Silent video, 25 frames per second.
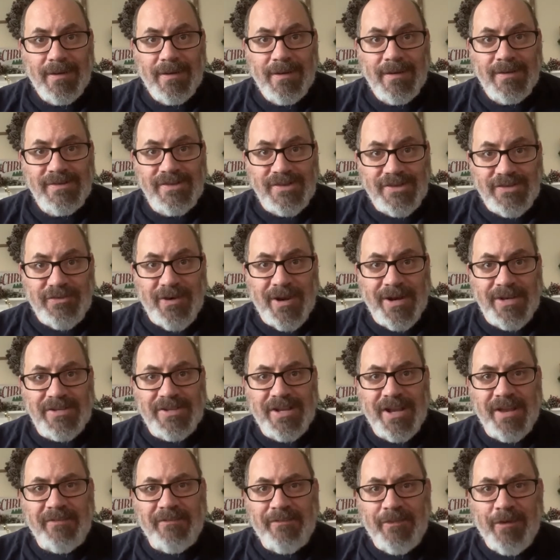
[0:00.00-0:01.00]
It's a strange
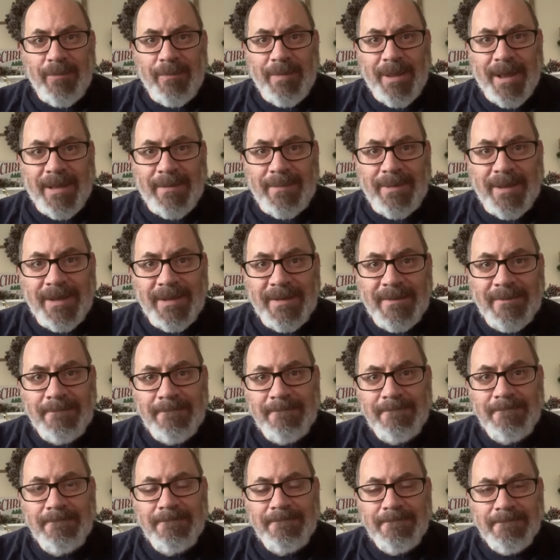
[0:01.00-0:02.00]
gift for a baby,
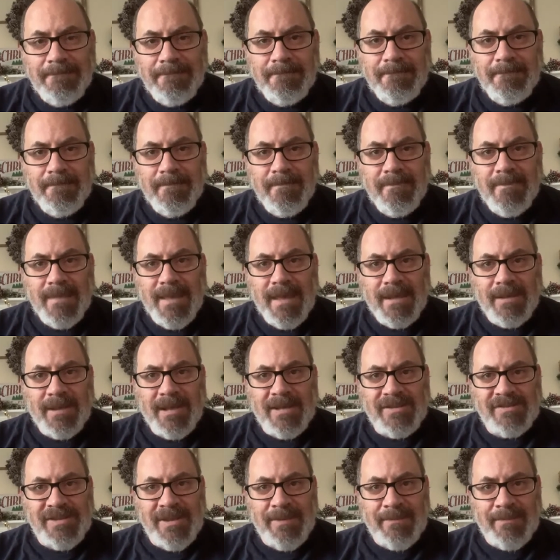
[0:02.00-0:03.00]

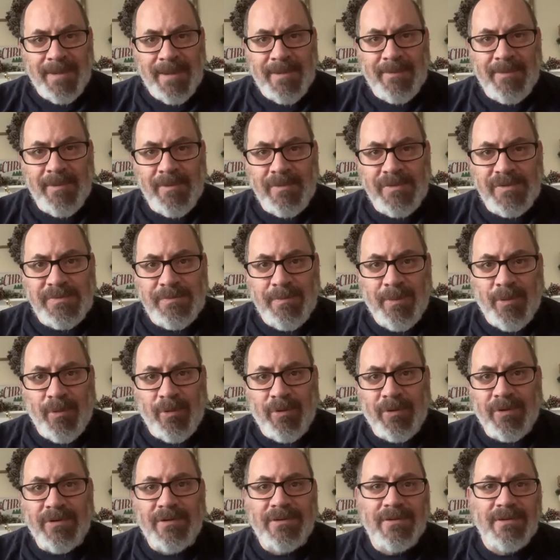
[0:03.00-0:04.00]
unless that baby was
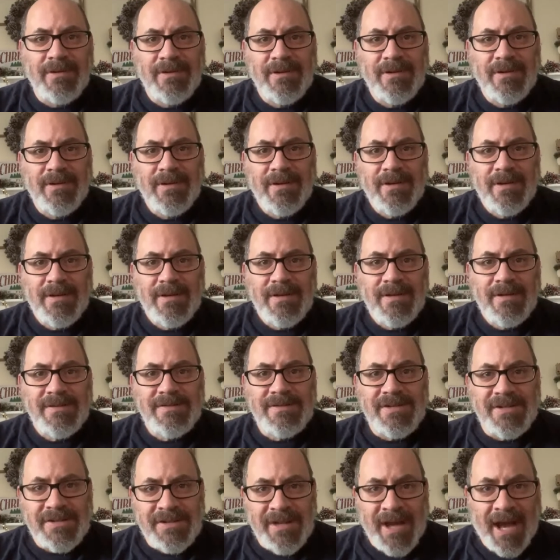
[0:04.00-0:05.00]
born
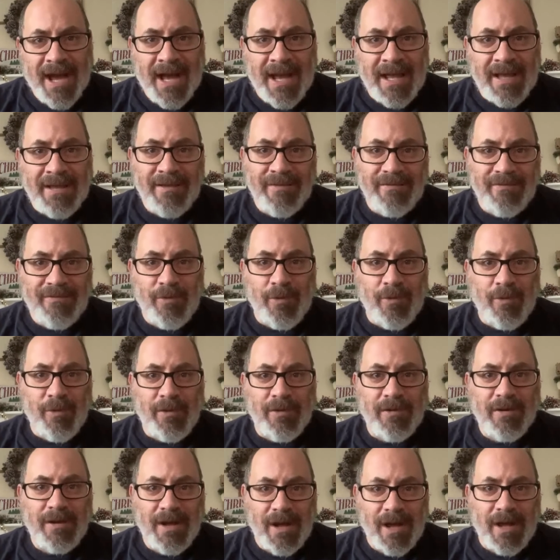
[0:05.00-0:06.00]
to die
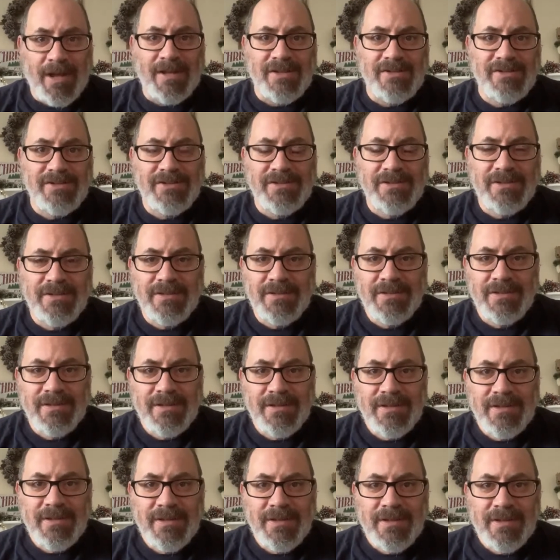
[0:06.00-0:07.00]
for us.
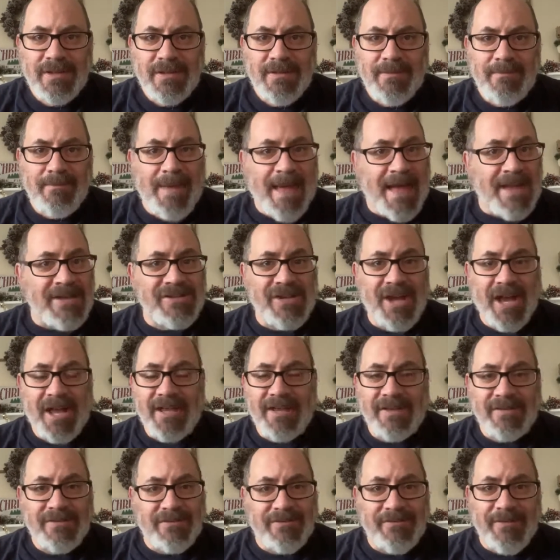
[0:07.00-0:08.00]
Magi
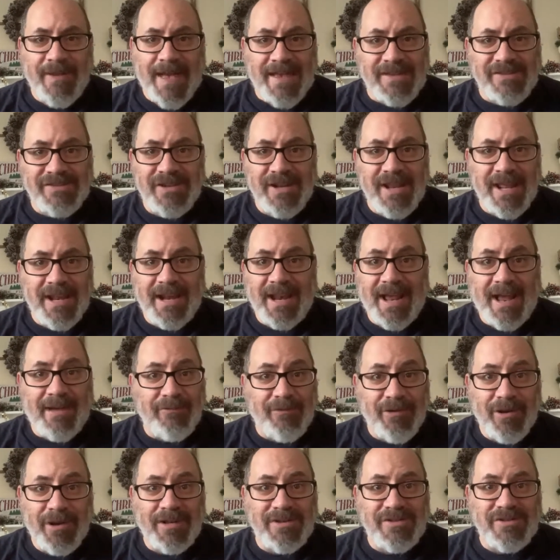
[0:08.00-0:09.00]
is fascinating. I've
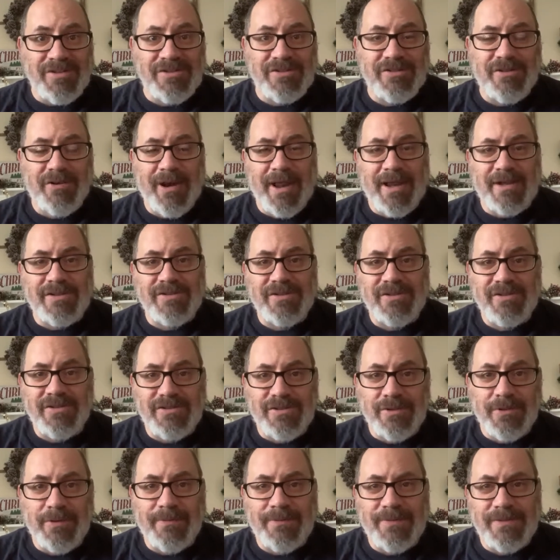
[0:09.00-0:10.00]
really just scratched the
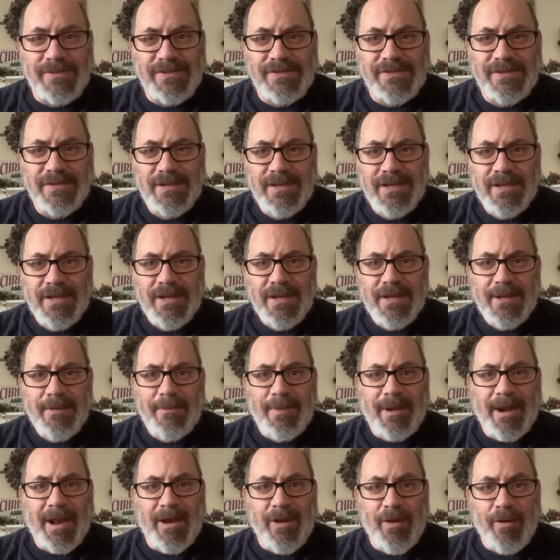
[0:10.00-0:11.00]
surface,
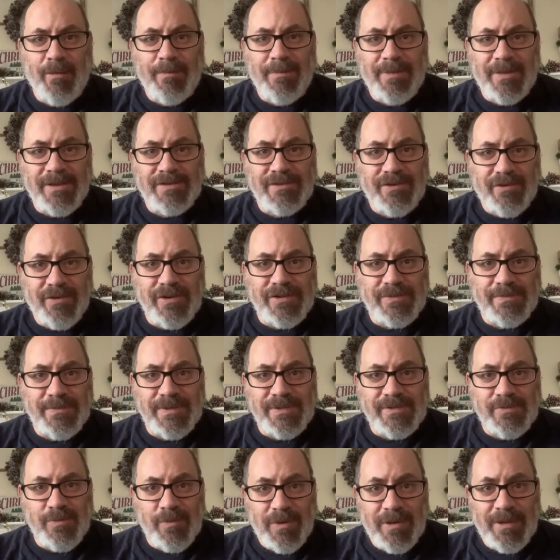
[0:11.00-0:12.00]
but I hope this
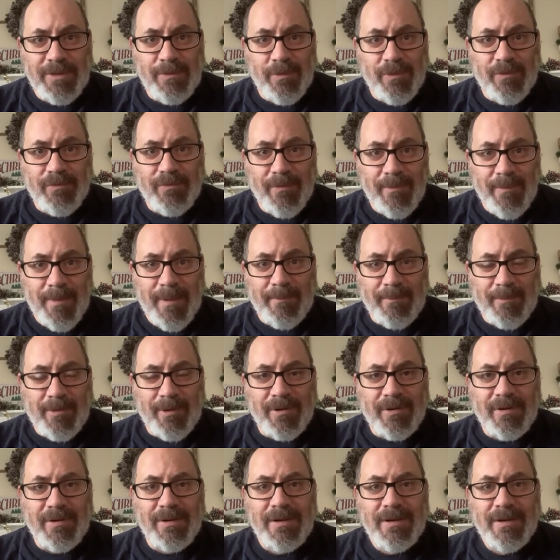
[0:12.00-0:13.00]
Christmas we will remember